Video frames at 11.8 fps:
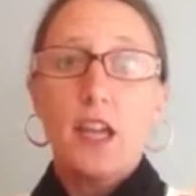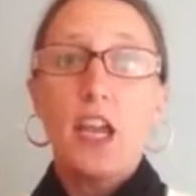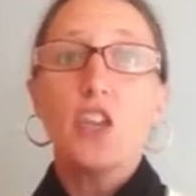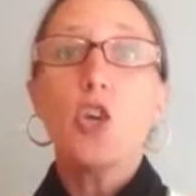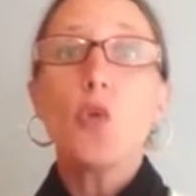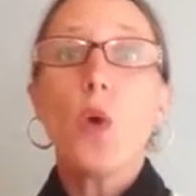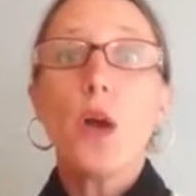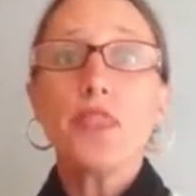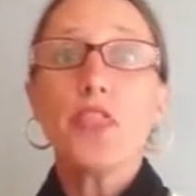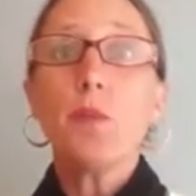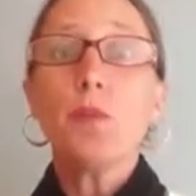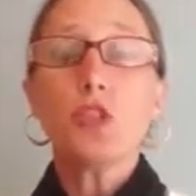and you want
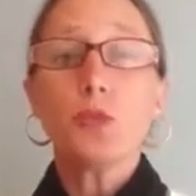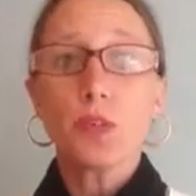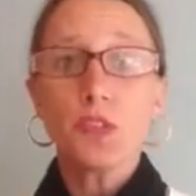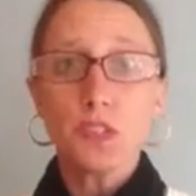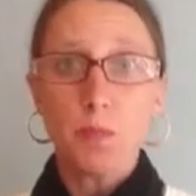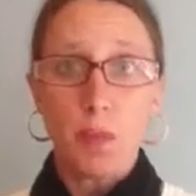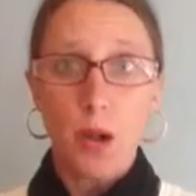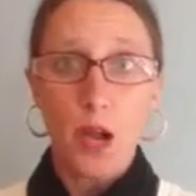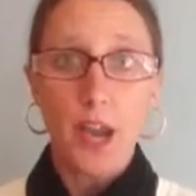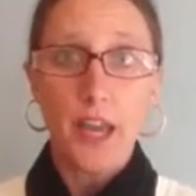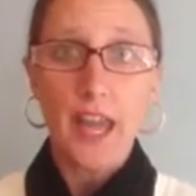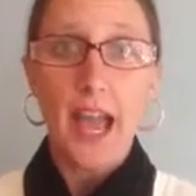them to
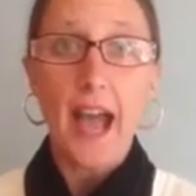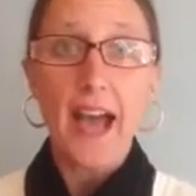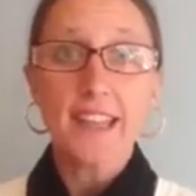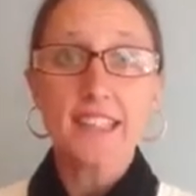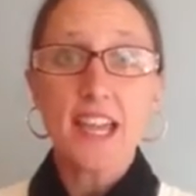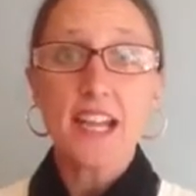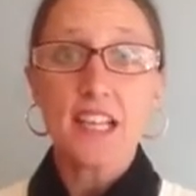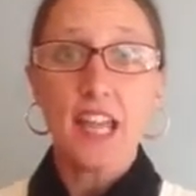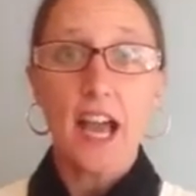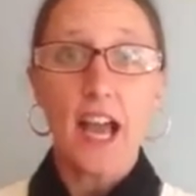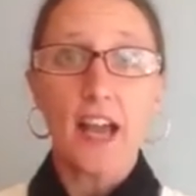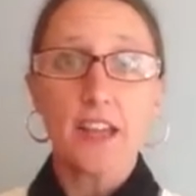respond as a
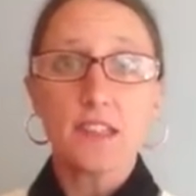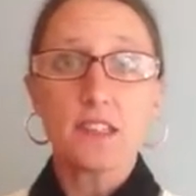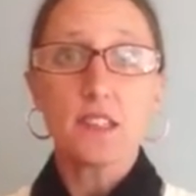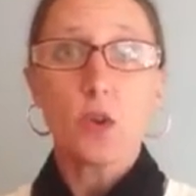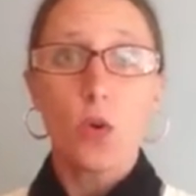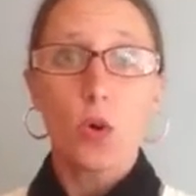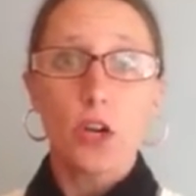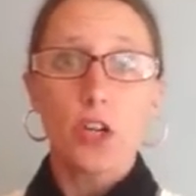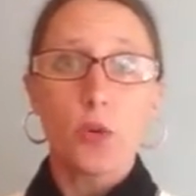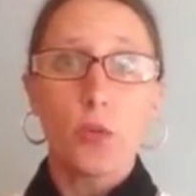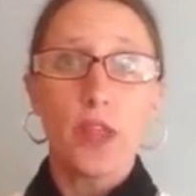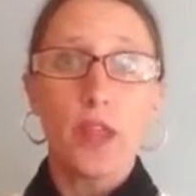class
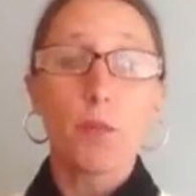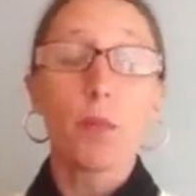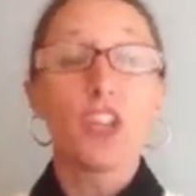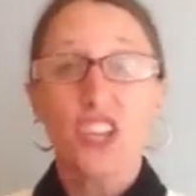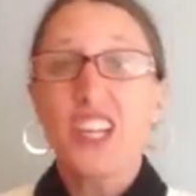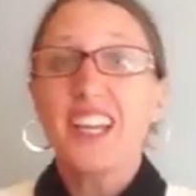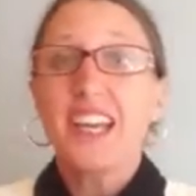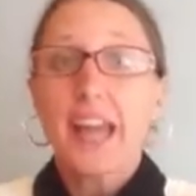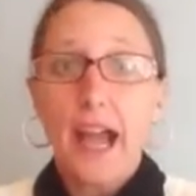or with blurting it